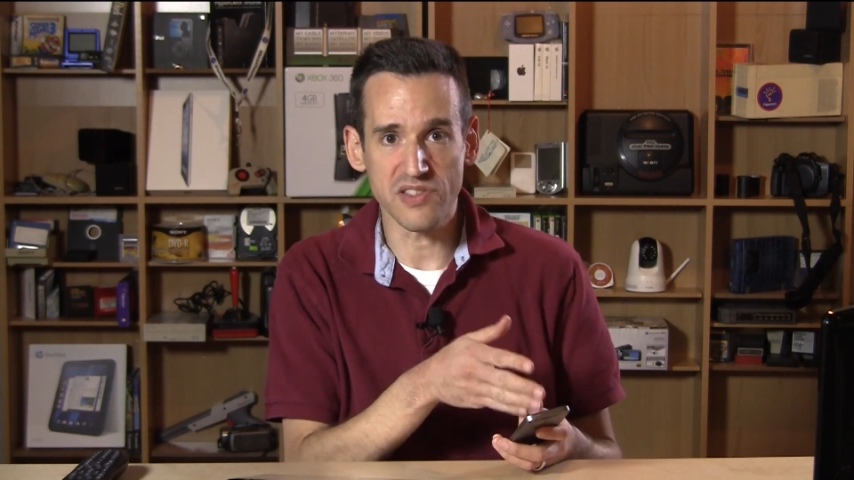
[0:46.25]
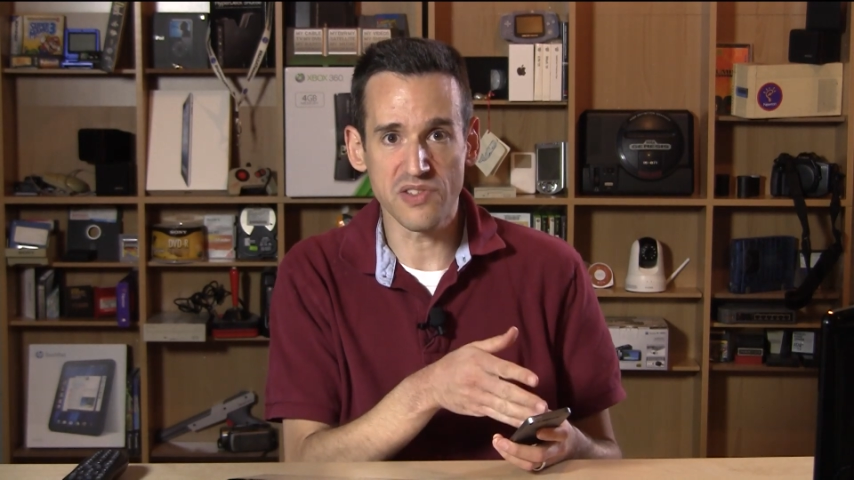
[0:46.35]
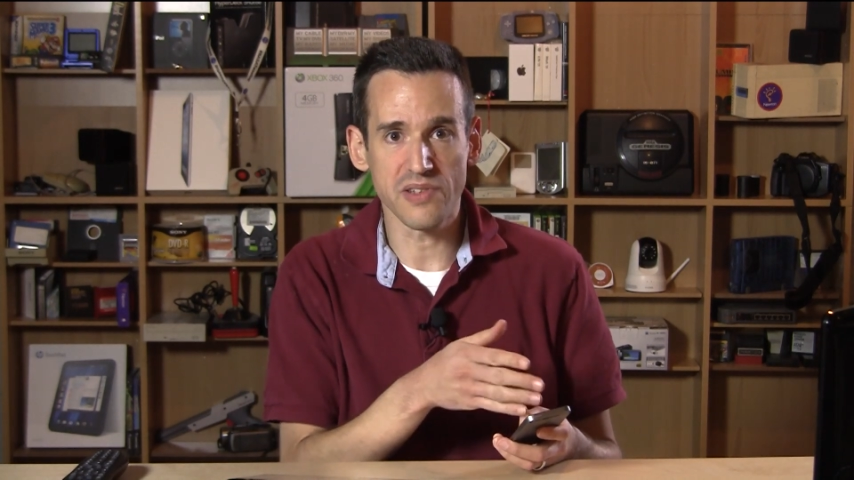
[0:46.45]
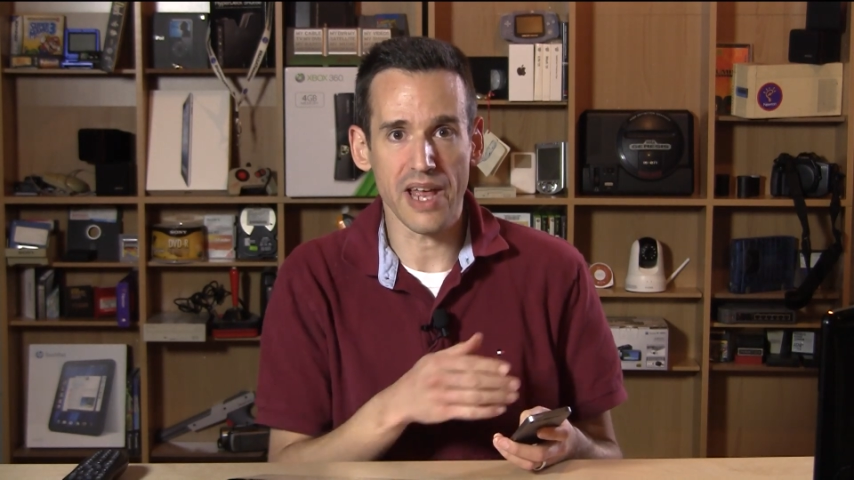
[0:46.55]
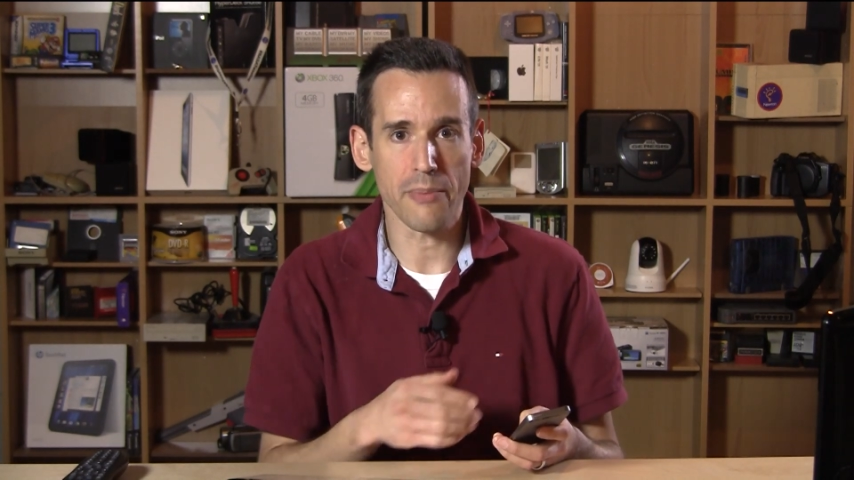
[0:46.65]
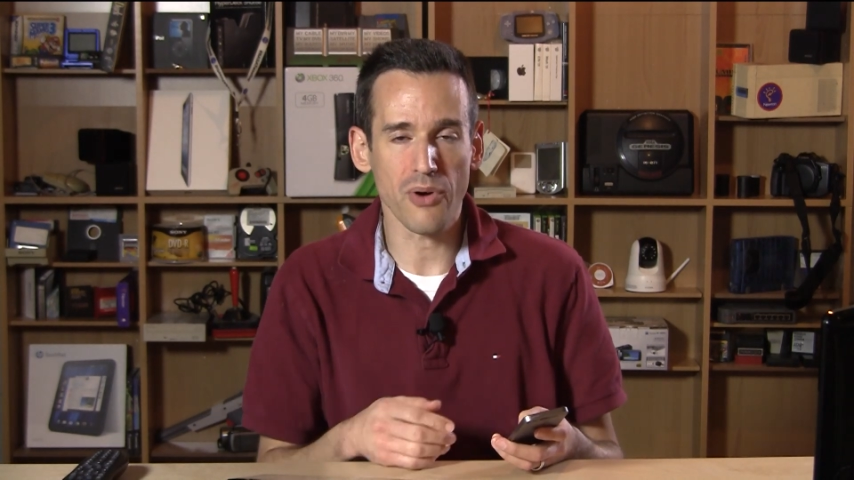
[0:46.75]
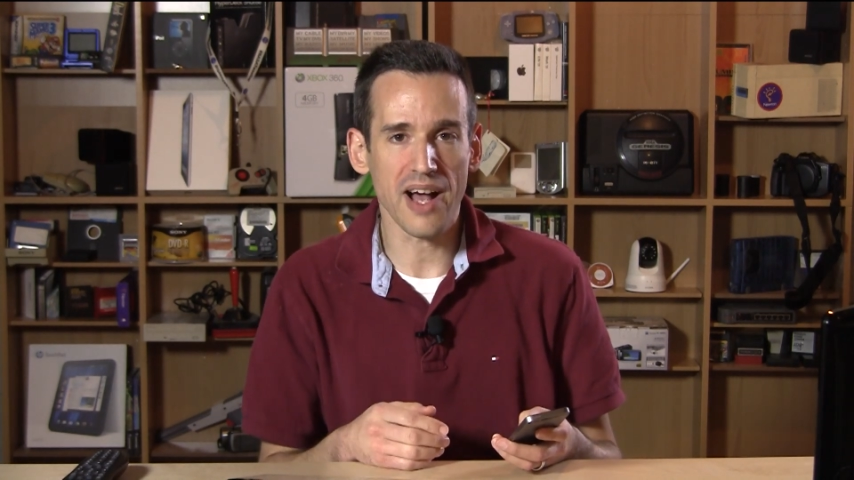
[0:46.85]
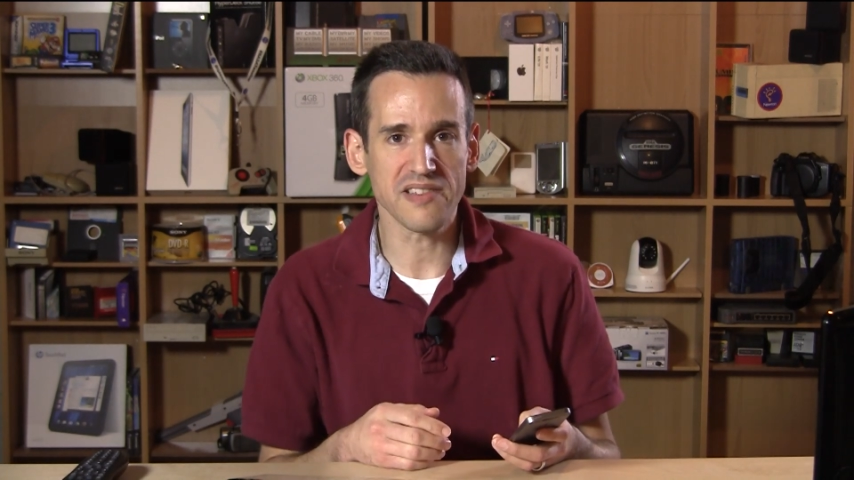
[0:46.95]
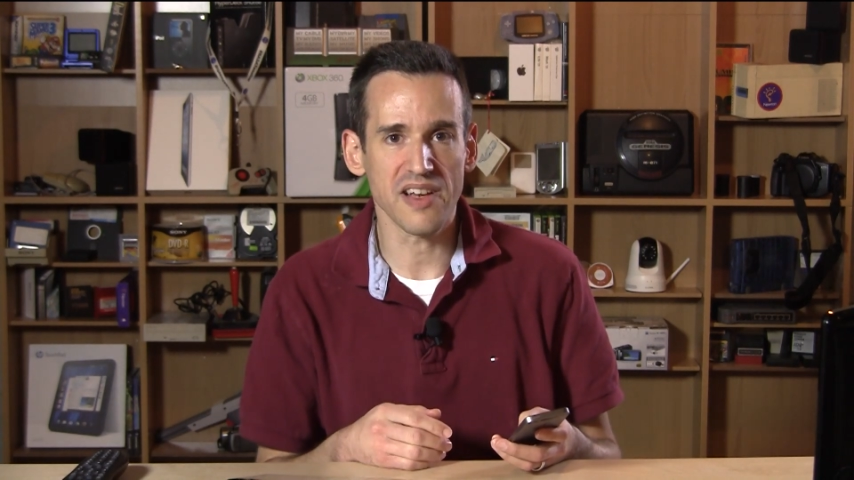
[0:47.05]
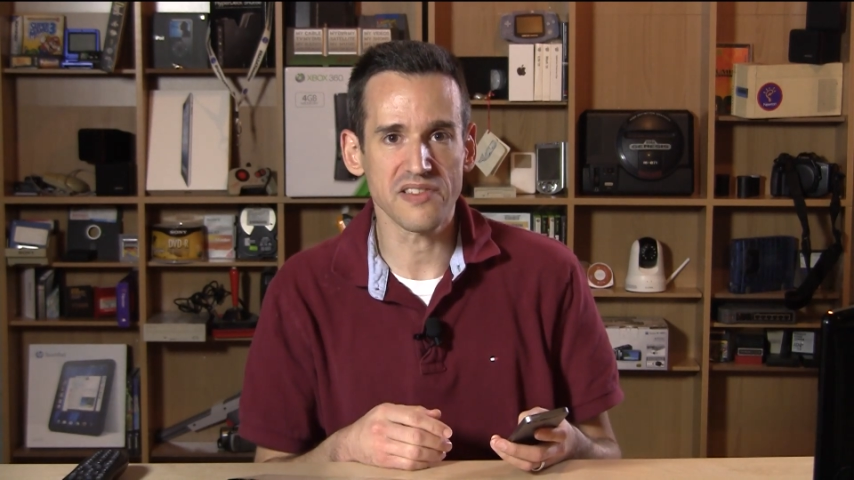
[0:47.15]
use of that
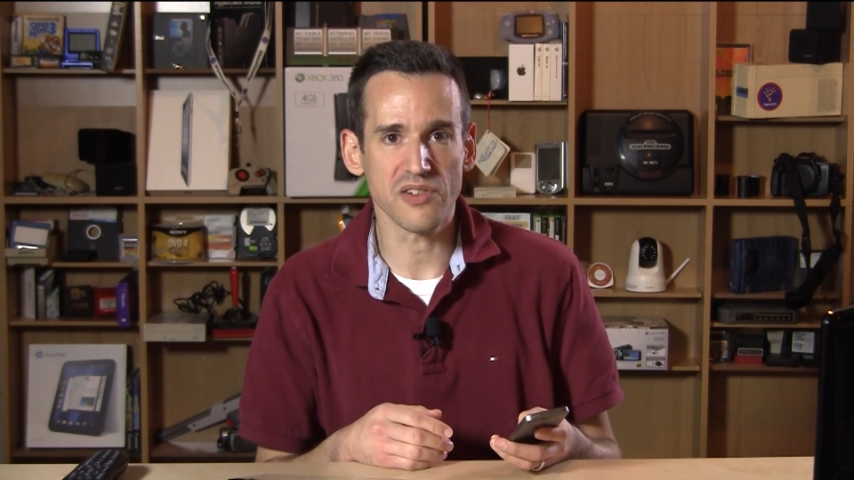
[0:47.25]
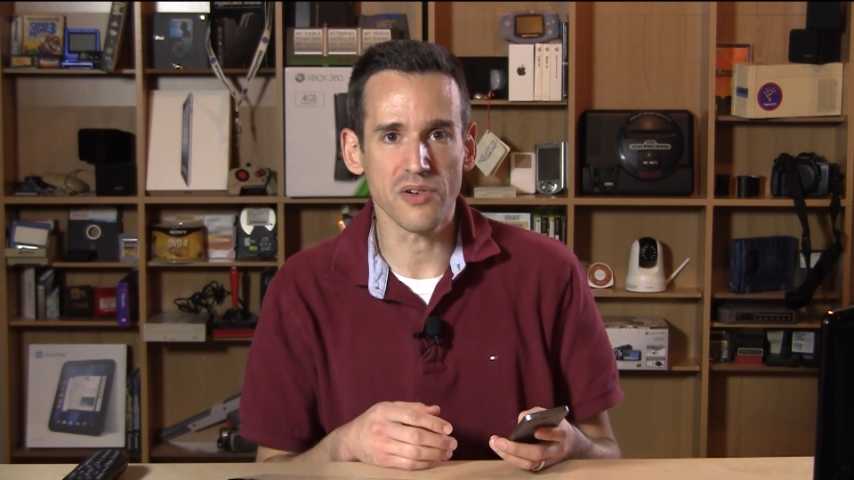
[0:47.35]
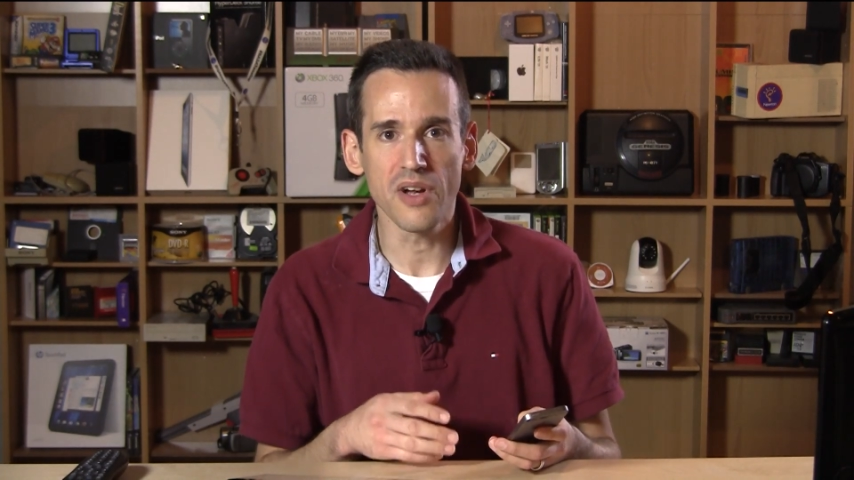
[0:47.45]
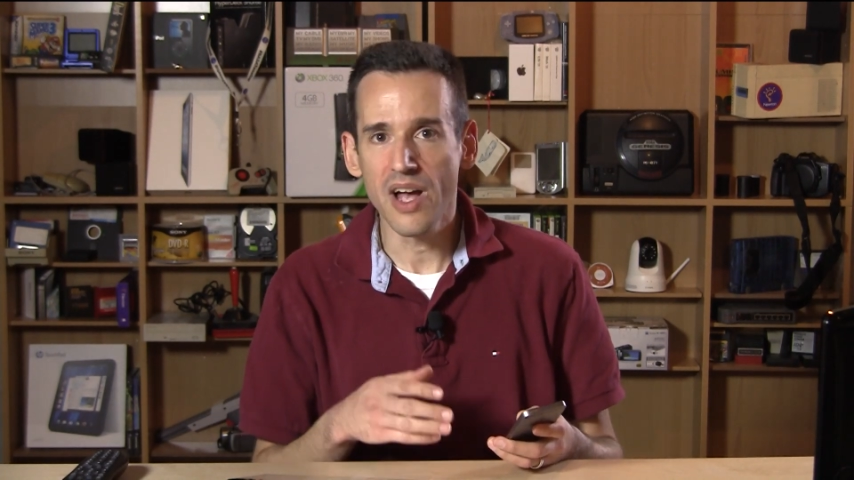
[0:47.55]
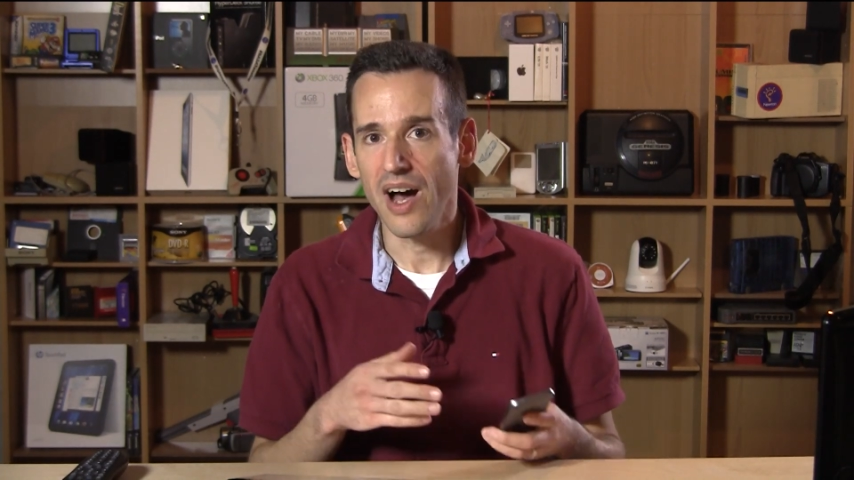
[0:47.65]
processor,